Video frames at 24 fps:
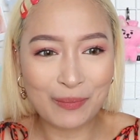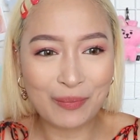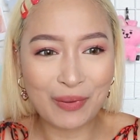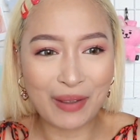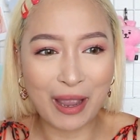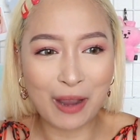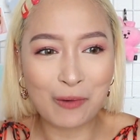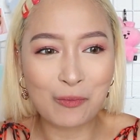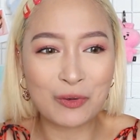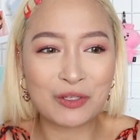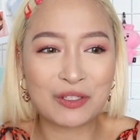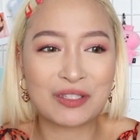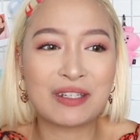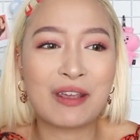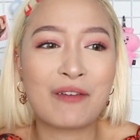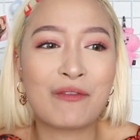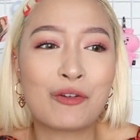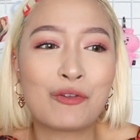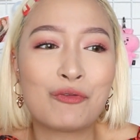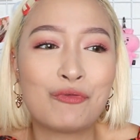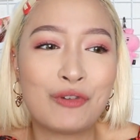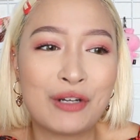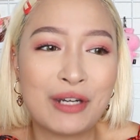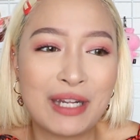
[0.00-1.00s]
but I was
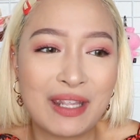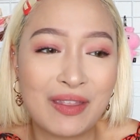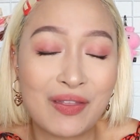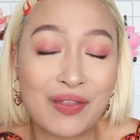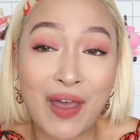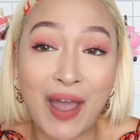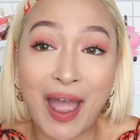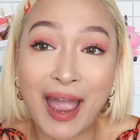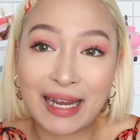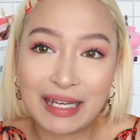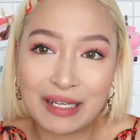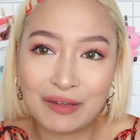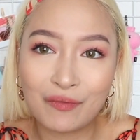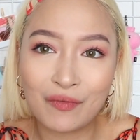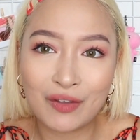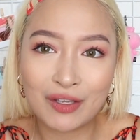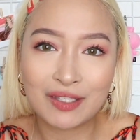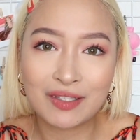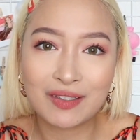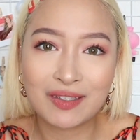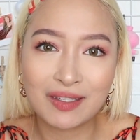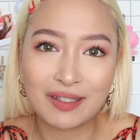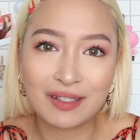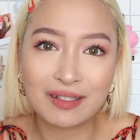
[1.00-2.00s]
never really that
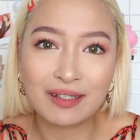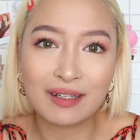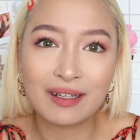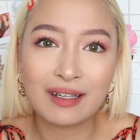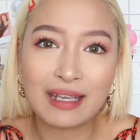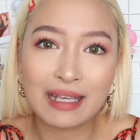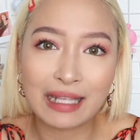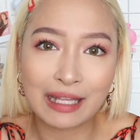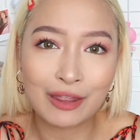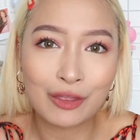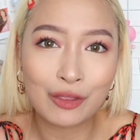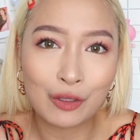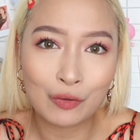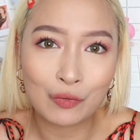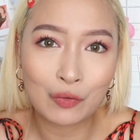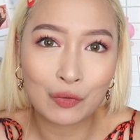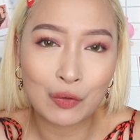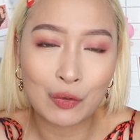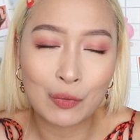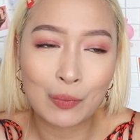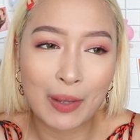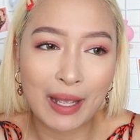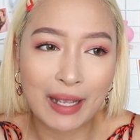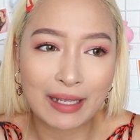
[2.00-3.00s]
invested in the
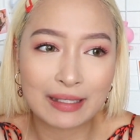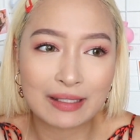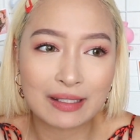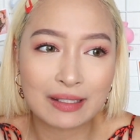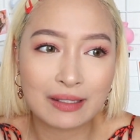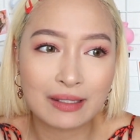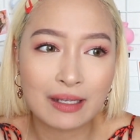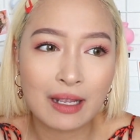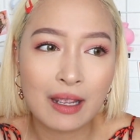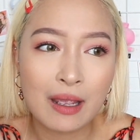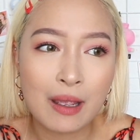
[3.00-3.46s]
group as